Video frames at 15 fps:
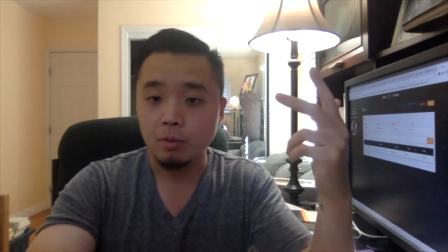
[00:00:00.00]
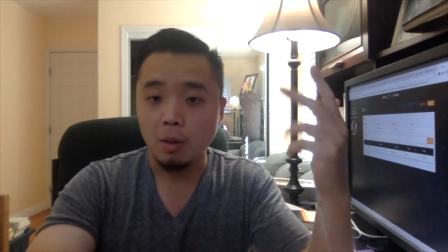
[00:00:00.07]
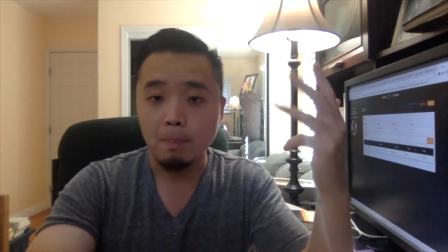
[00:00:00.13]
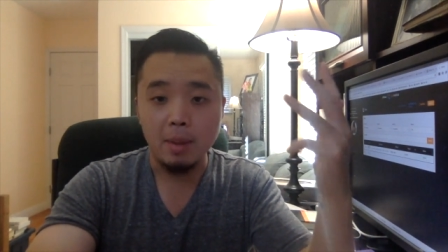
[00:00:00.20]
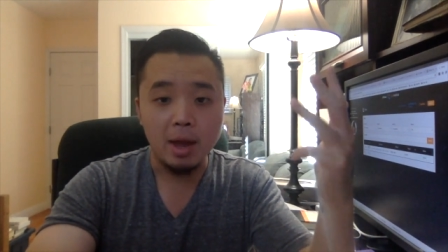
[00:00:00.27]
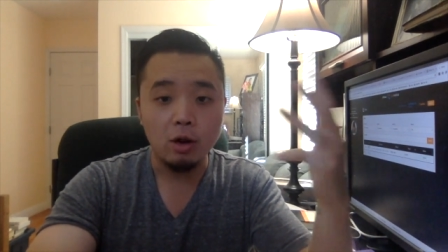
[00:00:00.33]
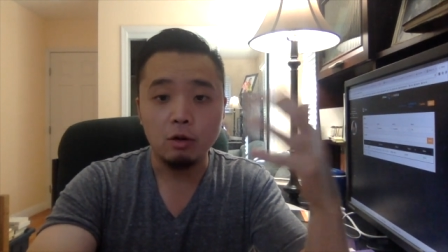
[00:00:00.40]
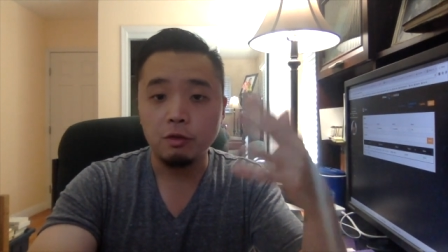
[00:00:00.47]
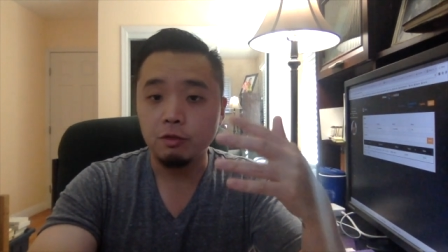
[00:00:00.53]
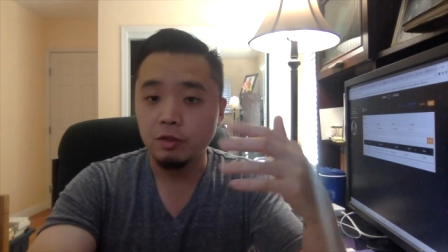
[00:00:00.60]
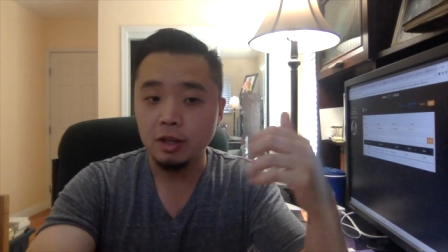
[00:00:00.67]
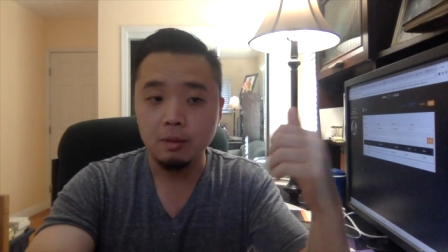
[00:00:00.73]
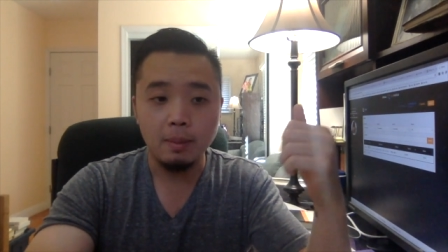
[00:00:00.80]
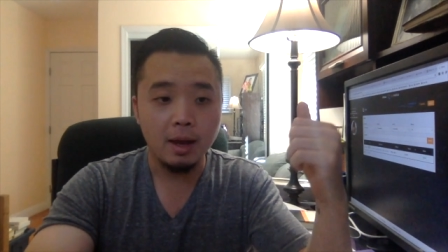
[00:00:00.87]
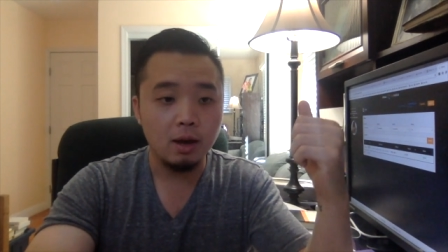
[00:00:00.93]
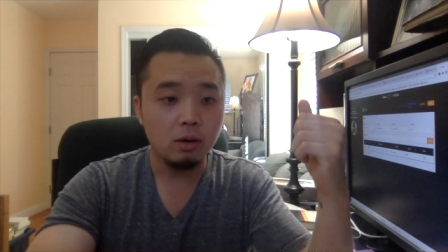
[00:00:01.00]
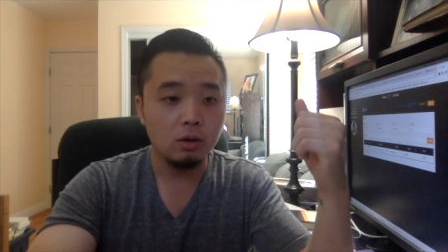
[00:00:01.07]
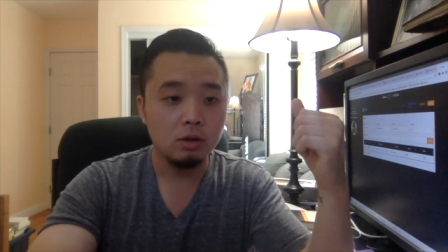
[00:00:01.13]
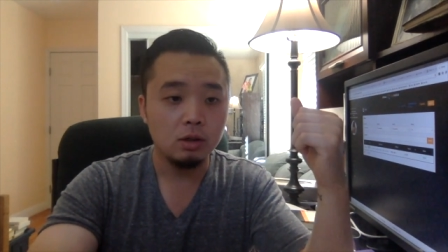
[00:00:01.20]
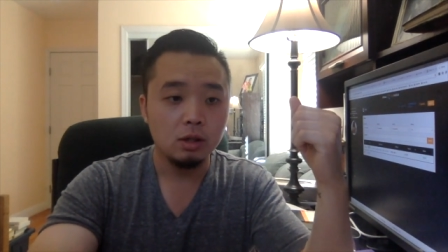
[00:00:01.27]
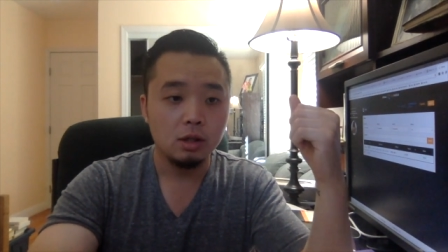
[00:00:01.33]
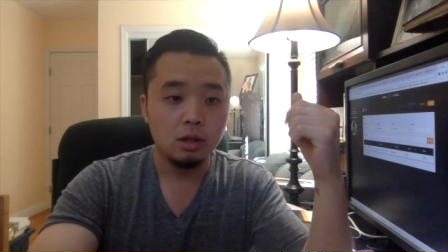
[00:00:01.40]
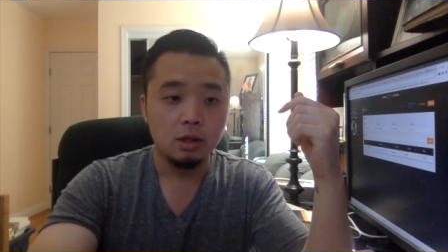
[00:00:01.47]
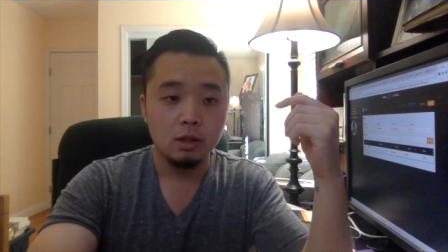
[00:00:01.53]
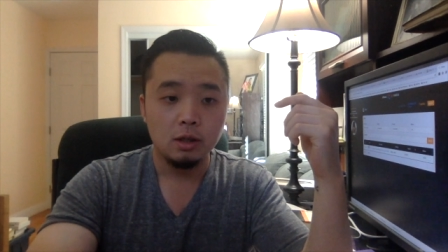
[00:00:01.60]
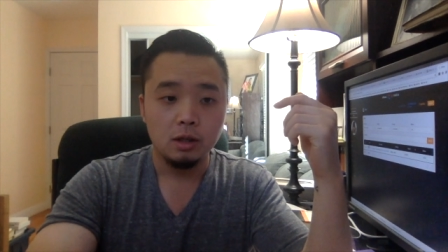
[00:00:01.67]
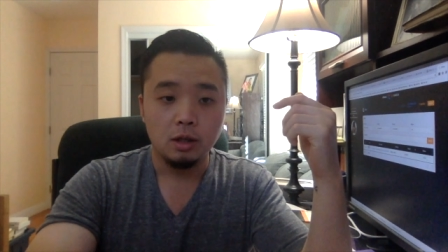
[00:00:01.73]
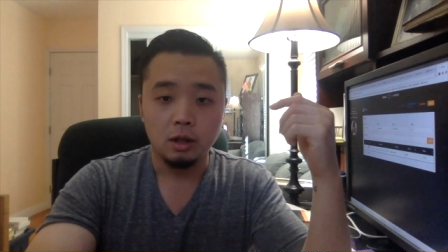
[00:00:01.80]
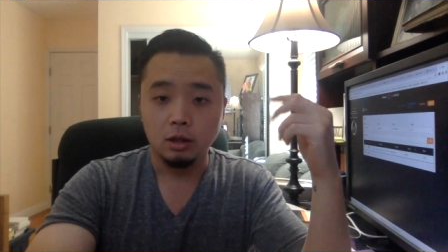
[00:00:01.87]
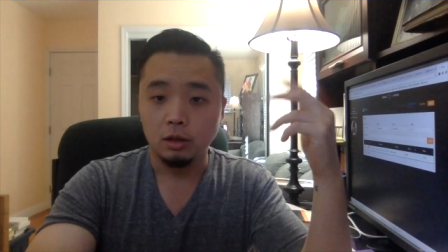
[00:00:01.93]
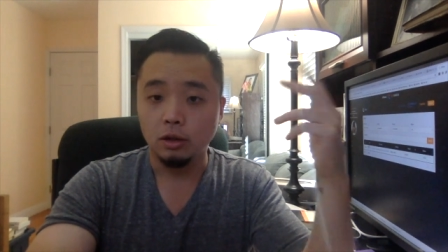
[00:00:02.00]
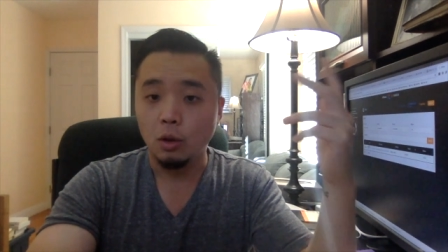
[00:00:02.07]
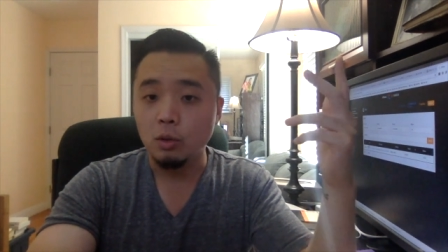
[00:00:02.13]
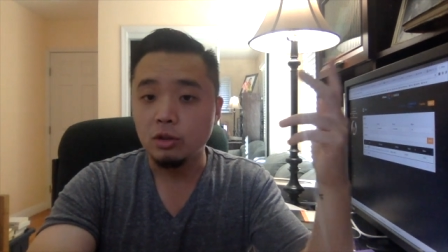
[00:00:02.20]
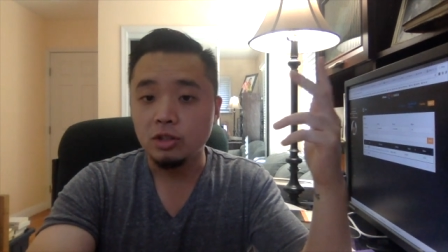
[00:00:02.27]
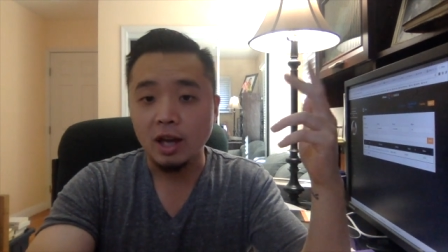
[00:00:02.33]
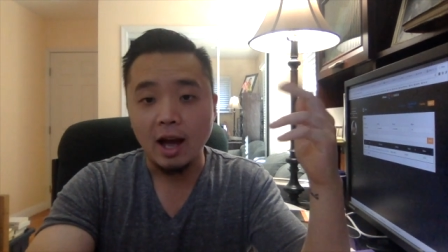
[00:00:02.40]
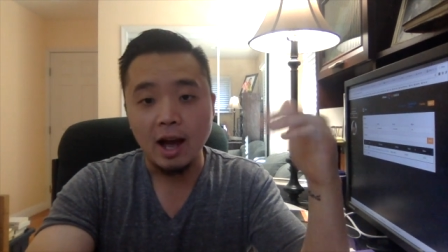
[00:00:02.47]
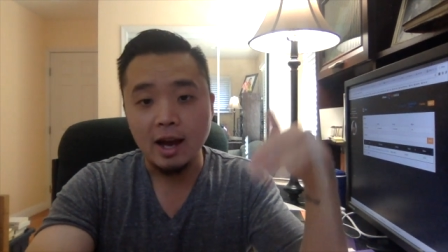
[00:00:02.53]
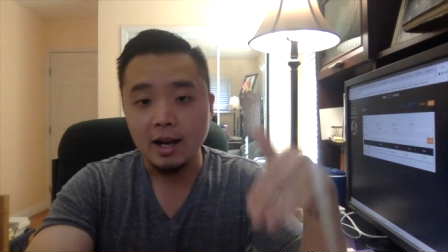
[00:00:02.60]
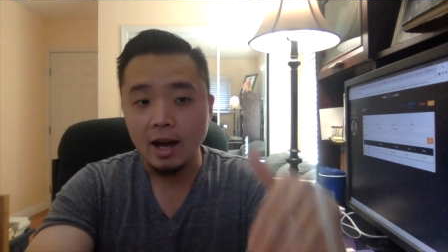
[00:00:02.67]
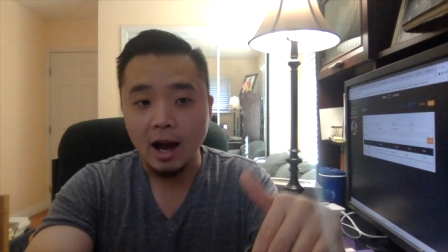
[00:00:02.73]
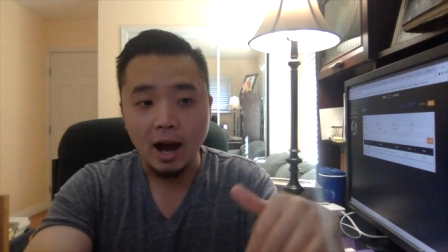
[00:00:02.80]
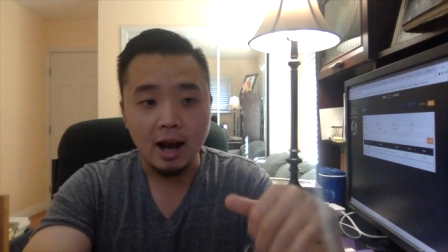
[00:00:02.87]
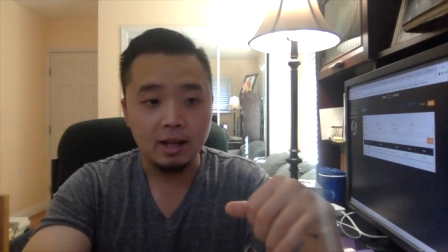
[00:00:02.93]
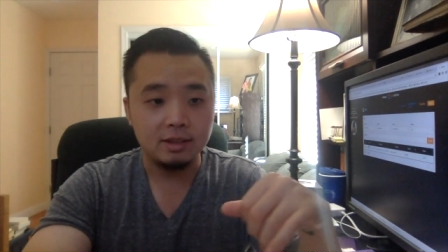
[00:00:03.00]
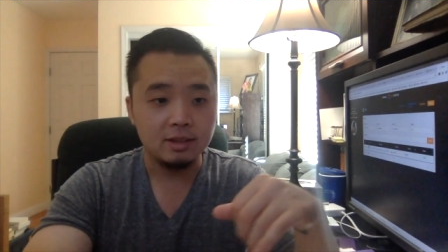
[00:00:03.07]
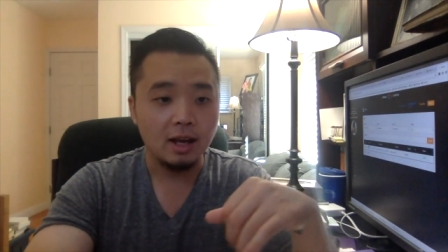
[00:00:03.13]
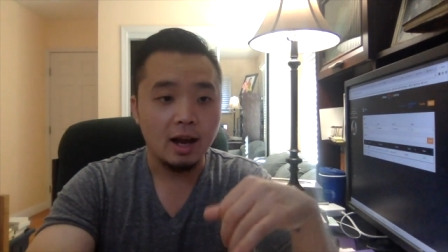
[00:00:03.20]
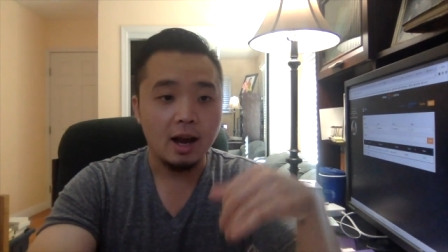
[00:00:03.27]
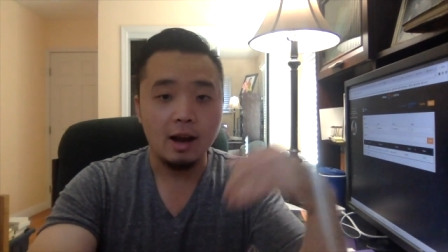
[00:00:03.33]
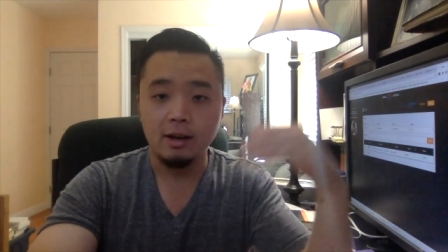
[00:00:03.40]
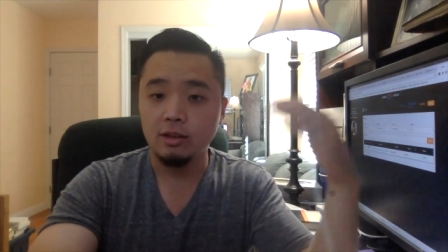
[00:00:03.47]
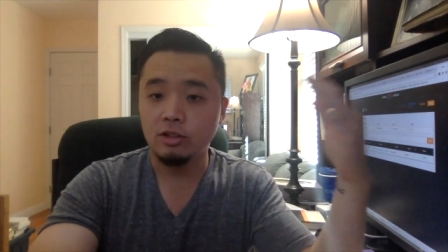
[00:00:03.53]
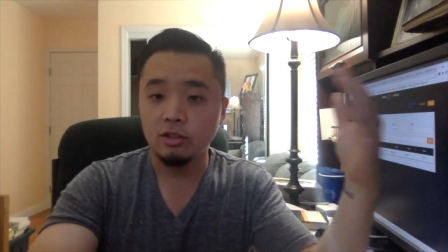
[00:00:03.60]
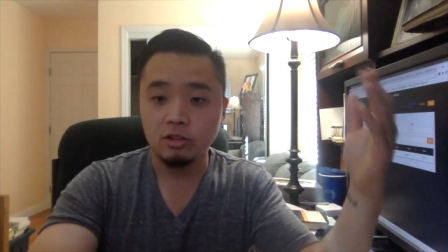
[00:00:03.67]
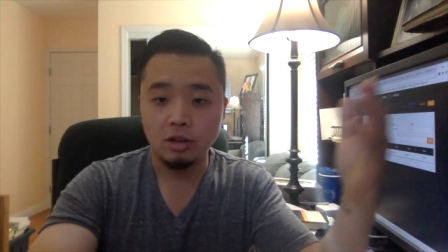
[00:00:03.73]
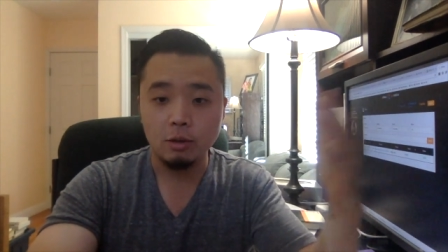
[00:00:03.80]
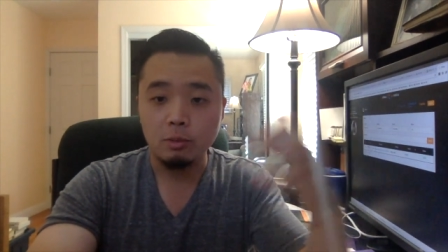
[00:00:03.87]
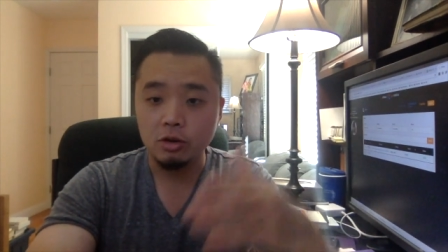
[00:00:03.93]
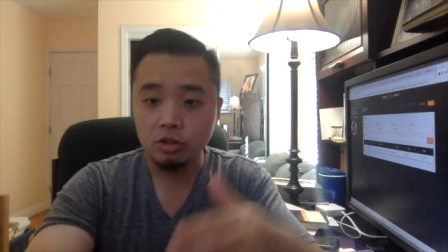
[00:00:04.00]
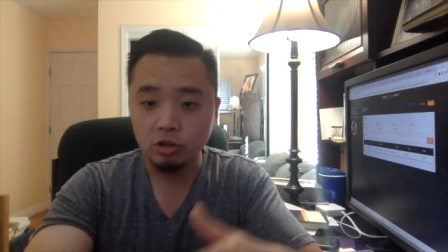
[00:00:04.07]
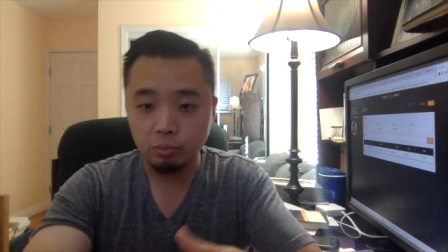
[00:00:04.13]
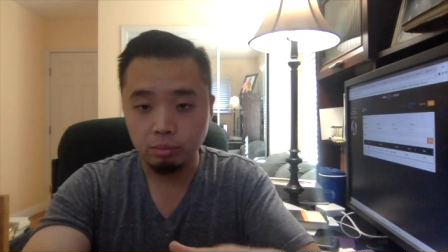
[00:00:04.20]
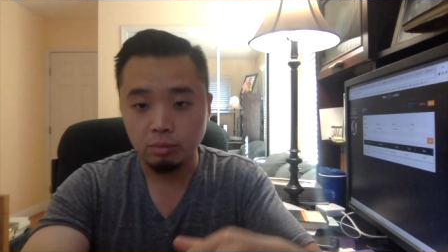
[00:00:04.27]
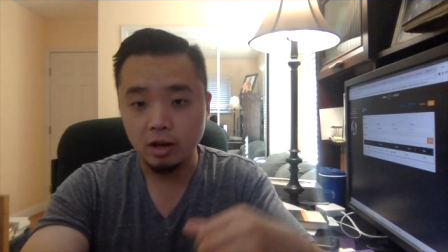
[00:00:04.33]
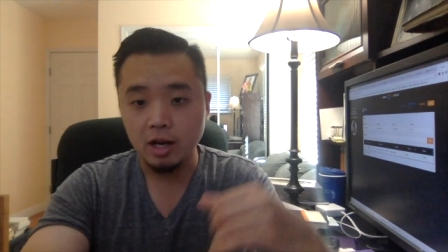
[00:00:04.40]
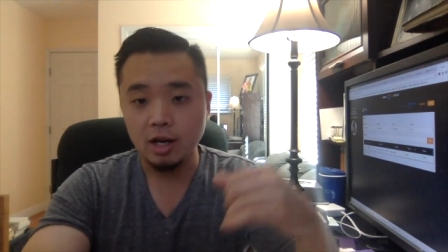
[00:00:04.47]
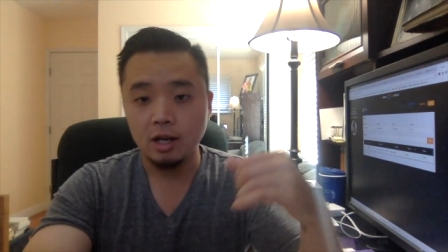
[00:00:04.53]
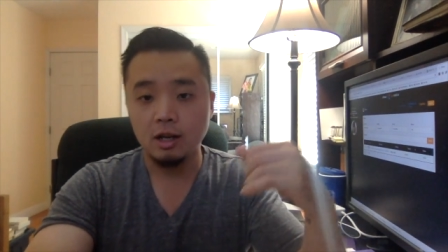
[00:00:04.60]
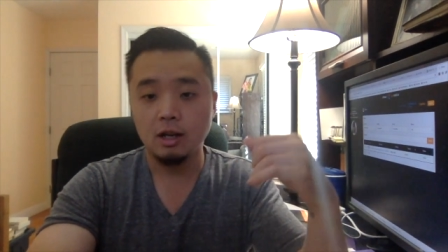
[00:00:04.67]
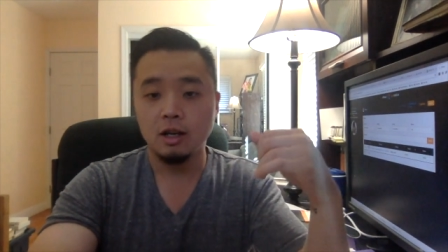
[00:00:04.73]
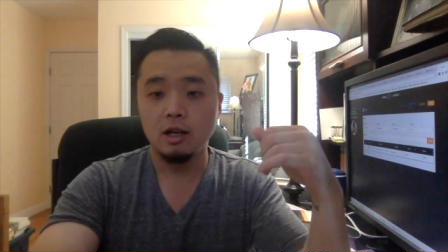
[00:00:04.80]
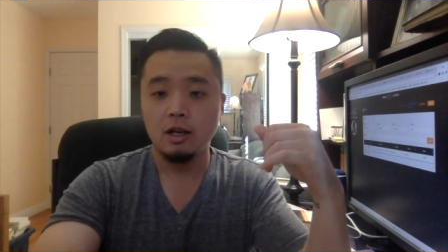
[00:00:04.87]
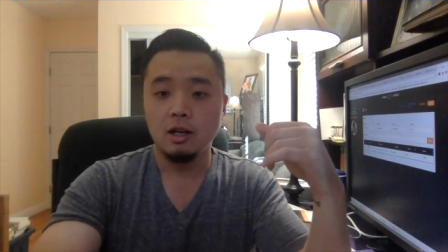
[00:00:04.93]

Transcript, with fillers: male, female, low tide, high tide, summer, spring.